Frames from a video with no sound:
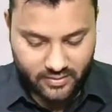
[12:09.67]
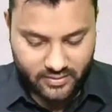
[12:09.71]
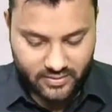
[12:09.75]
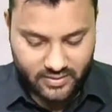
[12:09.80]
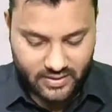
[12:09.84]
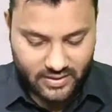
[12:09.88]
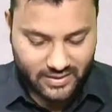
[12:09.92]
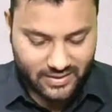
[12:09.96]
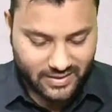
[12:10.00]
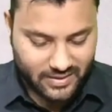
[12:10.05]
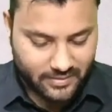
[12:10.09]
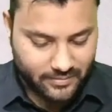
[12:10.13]

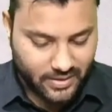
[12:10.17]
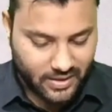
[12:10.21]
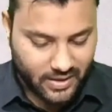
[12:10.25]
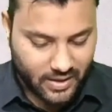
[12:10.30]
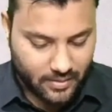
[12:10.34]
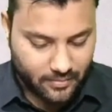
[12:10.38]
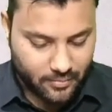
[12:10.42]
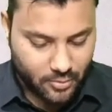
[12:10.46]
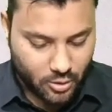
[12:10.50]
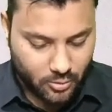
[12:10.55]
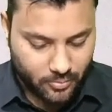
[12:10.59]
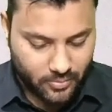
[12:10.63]

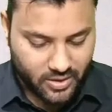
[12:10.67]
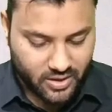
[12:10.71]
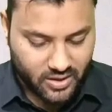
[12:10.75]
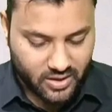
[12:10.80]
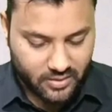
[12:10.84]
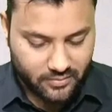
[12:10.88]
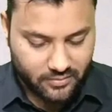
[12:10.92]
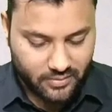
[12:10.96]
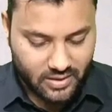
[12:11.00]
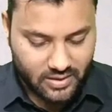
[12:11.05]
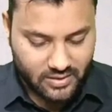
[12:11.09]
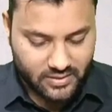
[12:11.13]
CCT abdomen
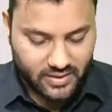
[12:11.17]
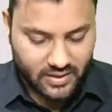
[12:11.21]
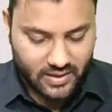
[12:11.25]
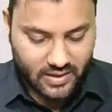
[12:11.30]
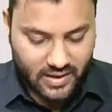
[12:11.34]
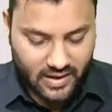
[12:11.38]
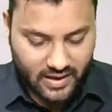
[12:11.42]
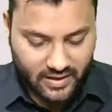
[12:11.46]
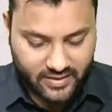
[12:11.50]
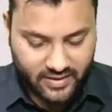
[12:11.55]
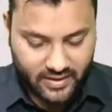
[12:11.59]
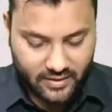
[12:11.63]
reveals the
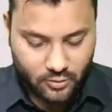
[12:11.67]
large